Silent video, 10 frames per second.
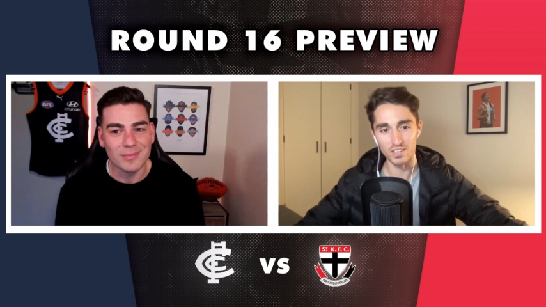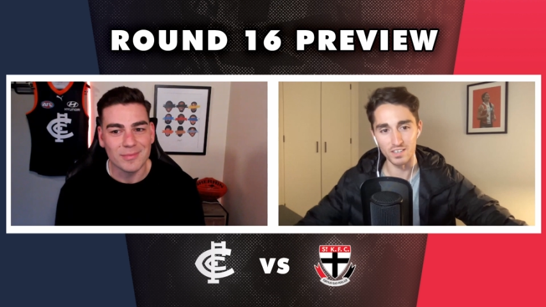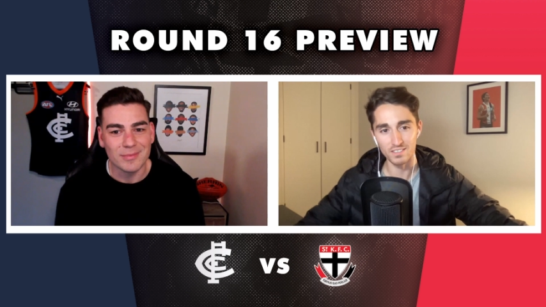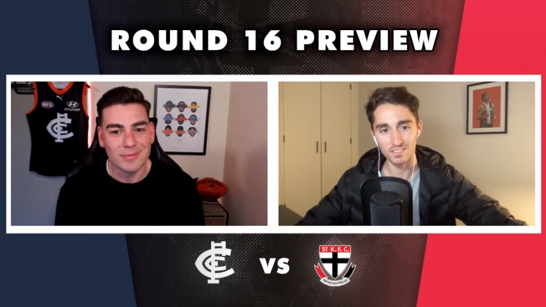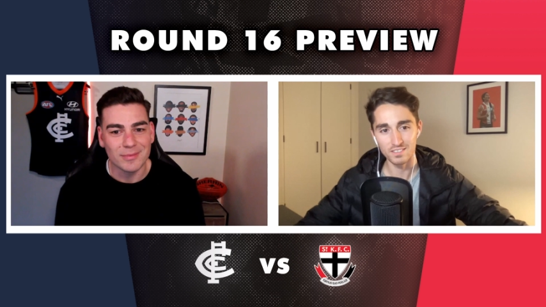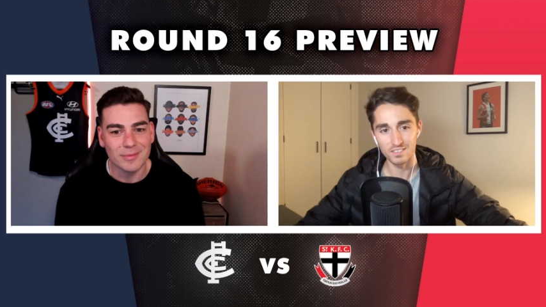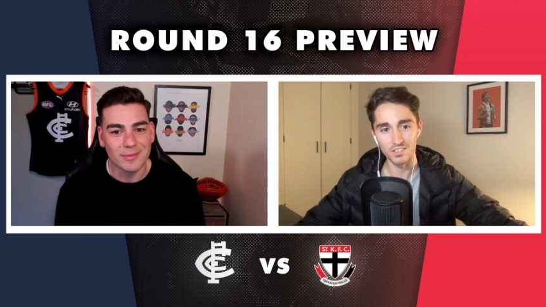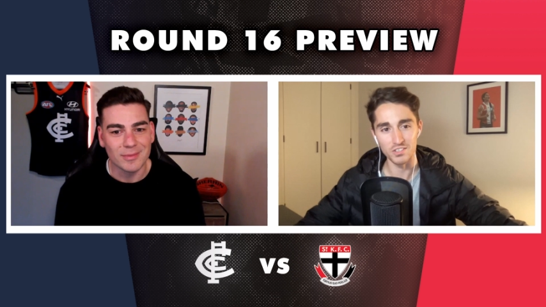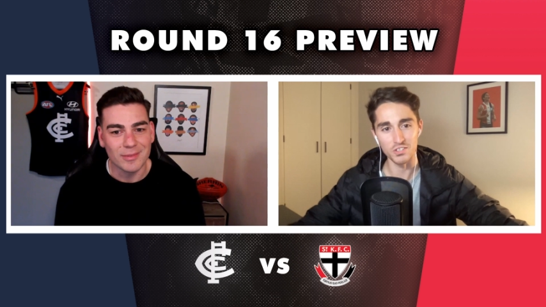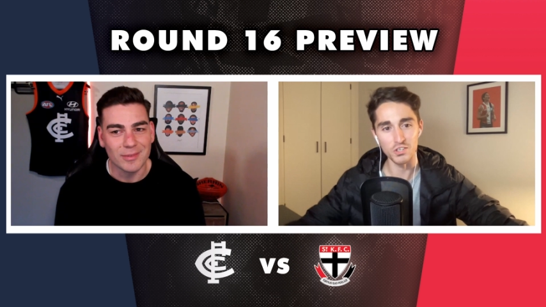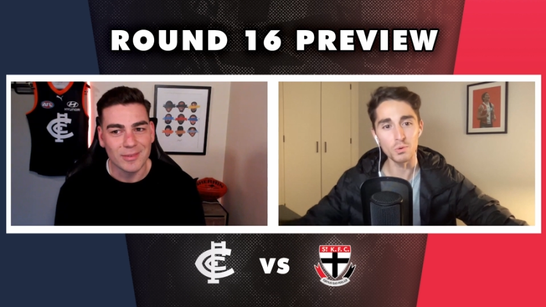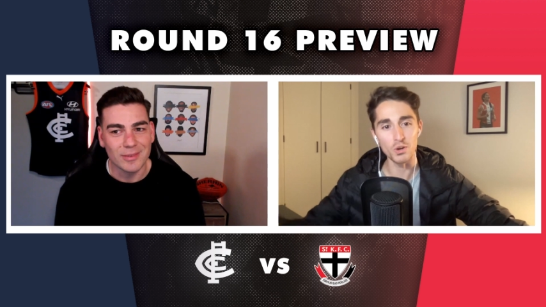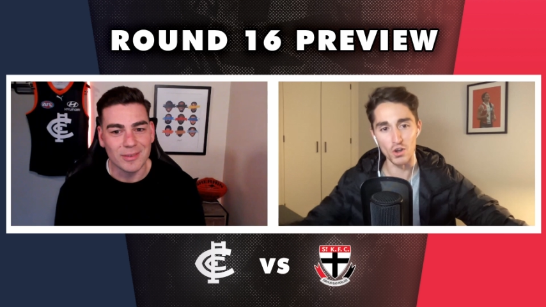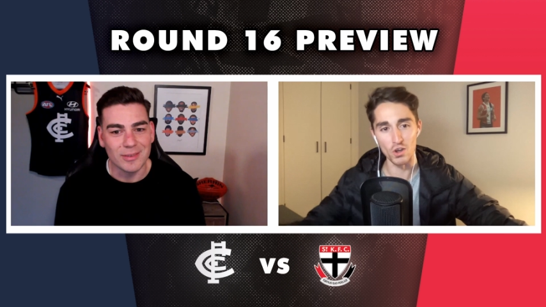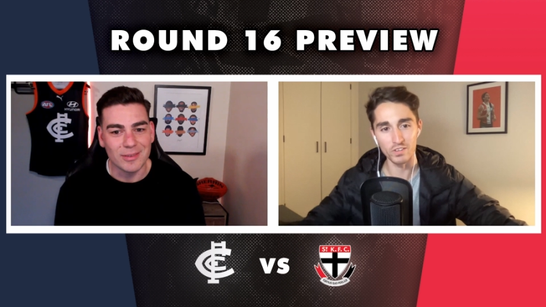Speaker 1: it? Because you were
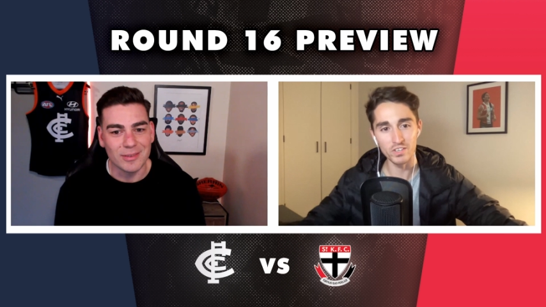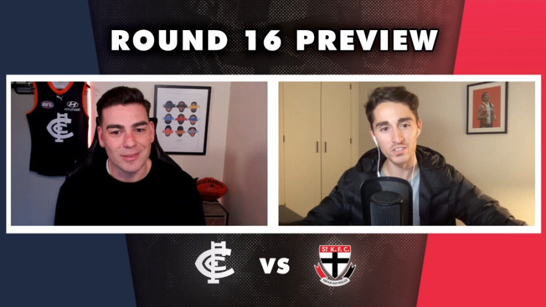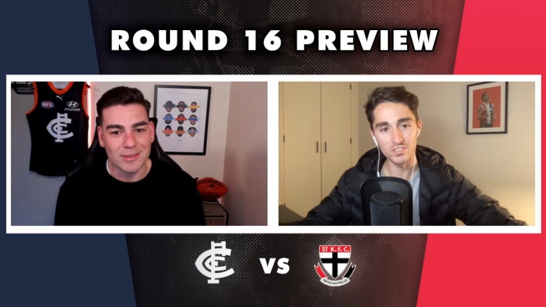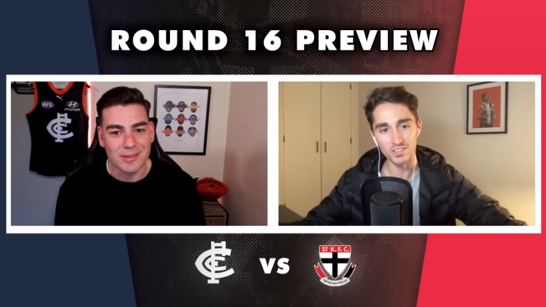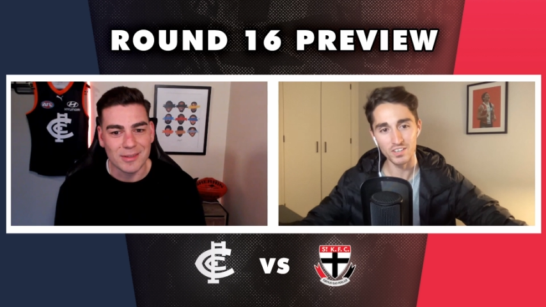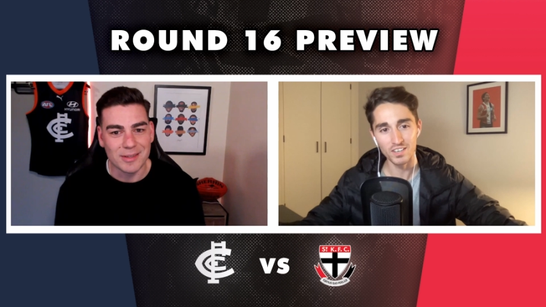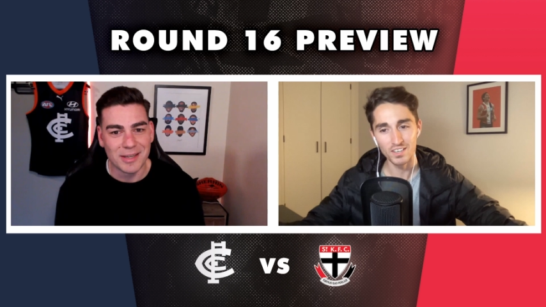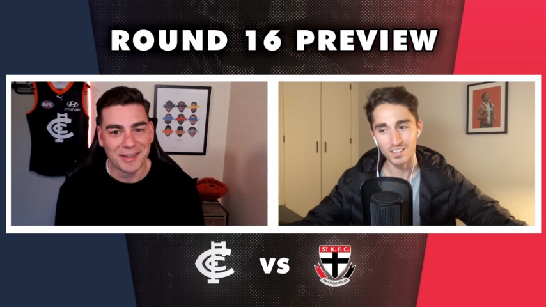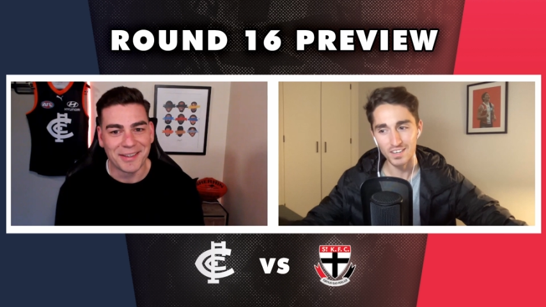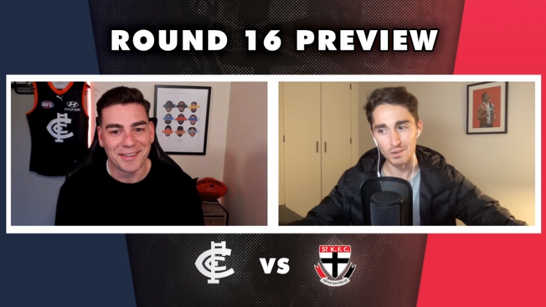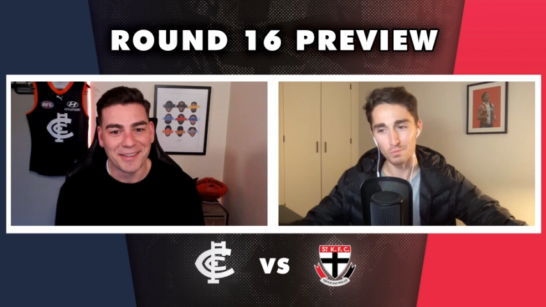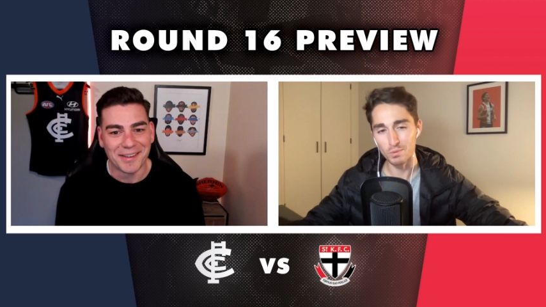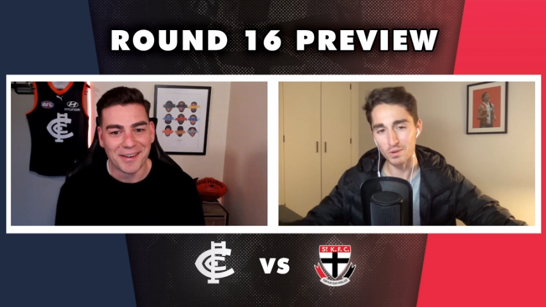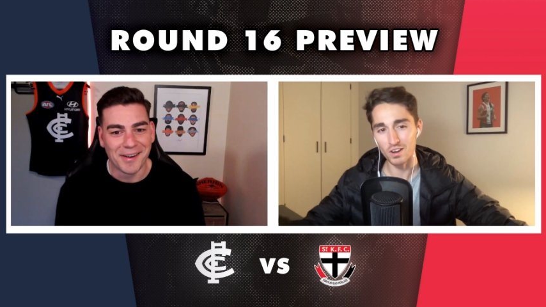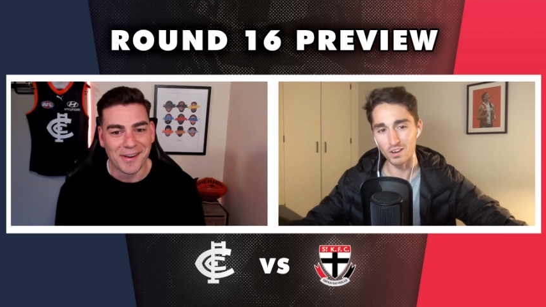nervous, and we
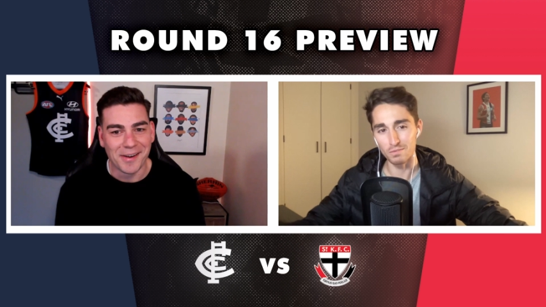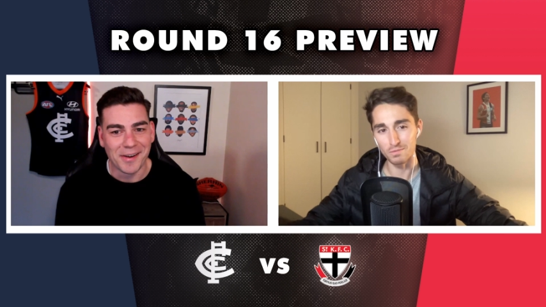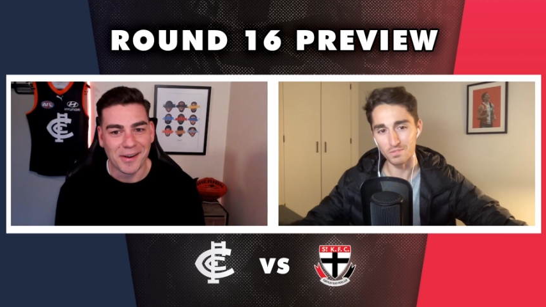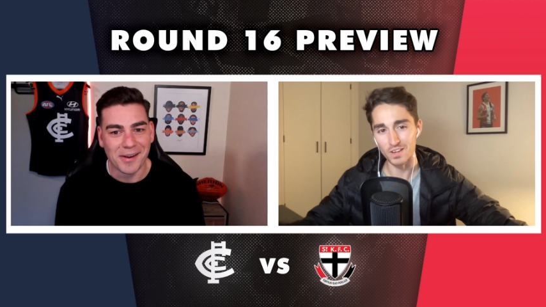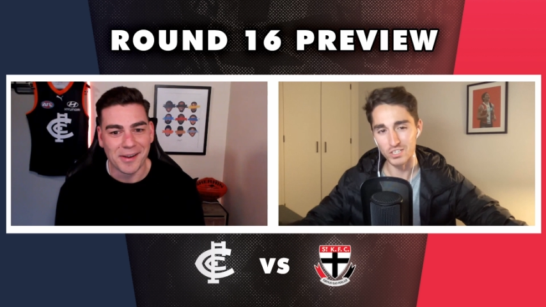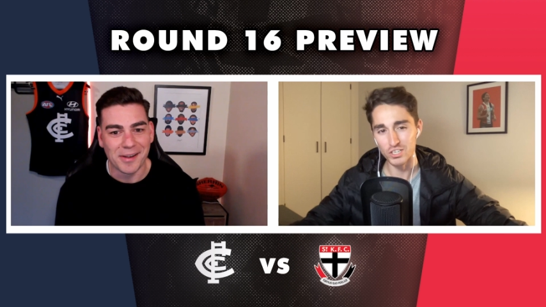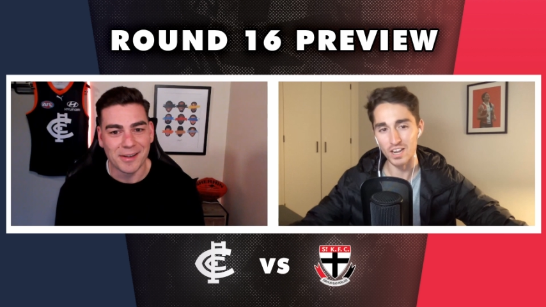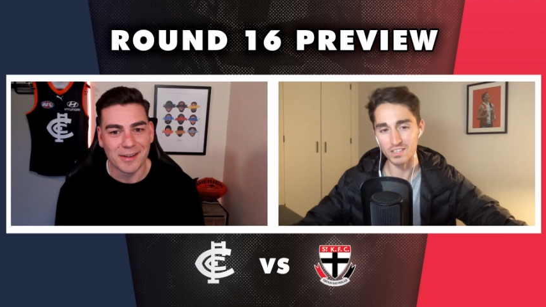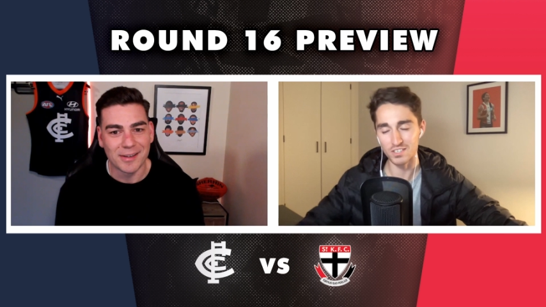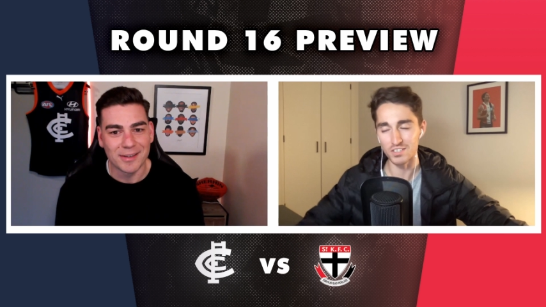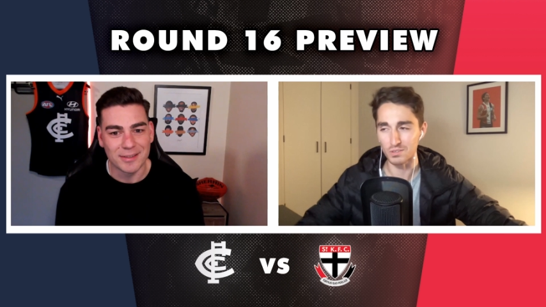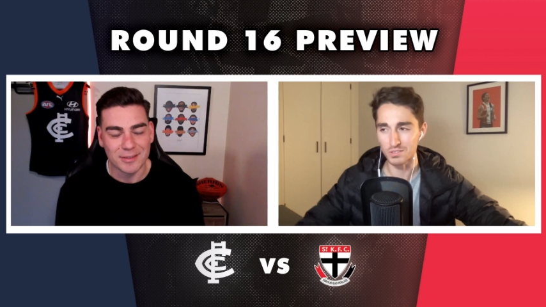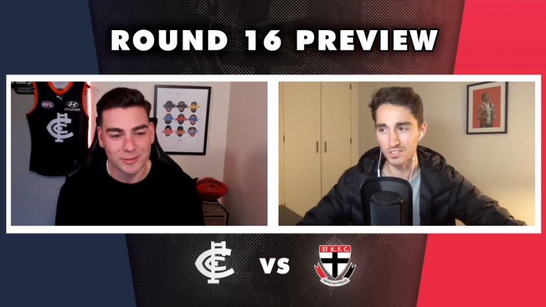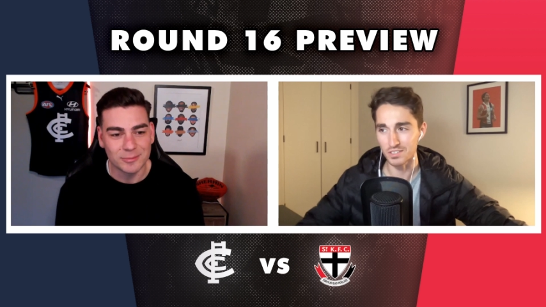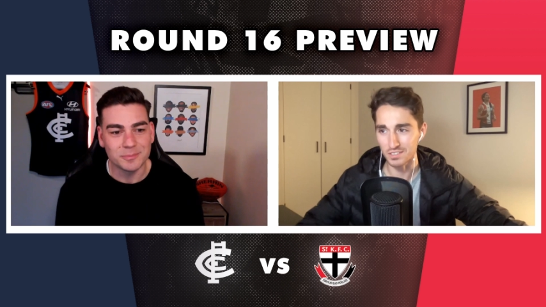were kind of a chance still
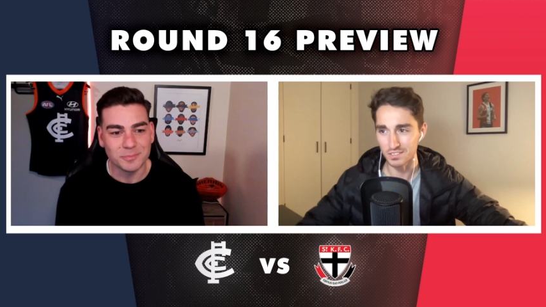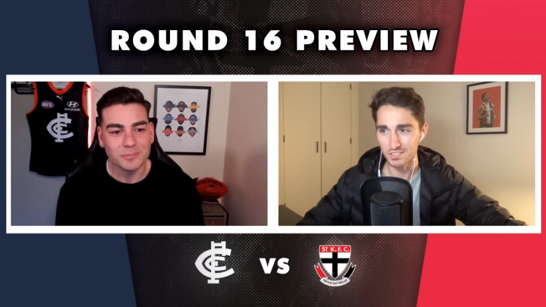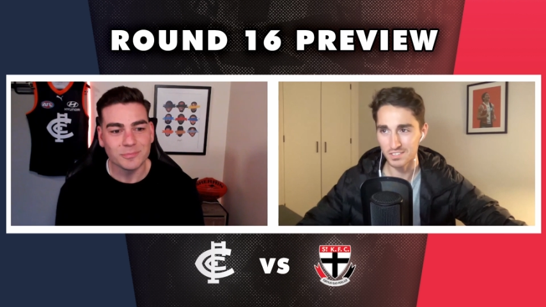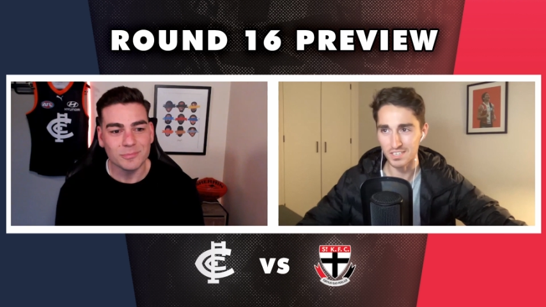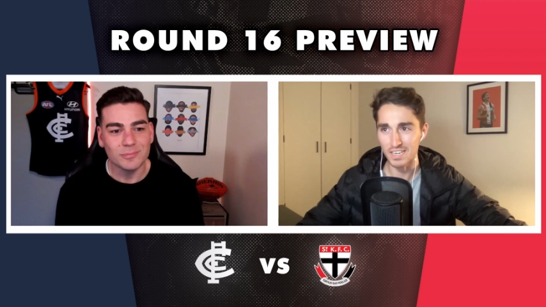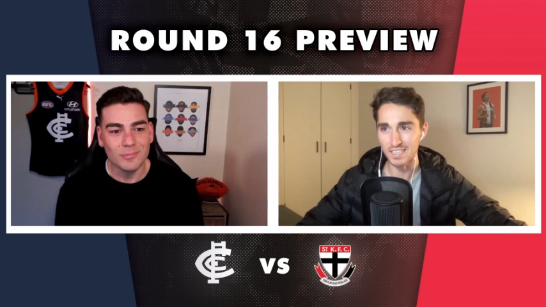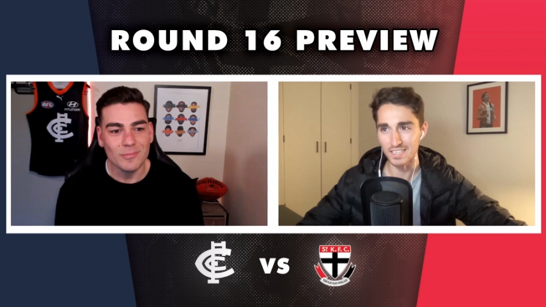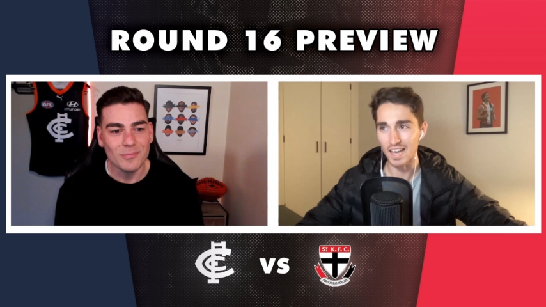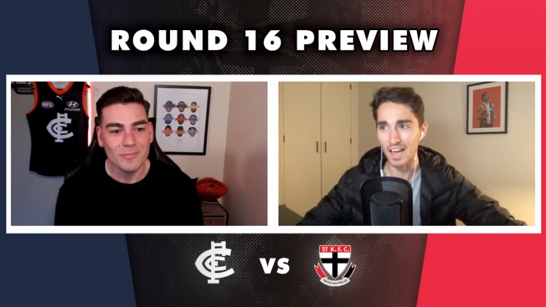to sneak the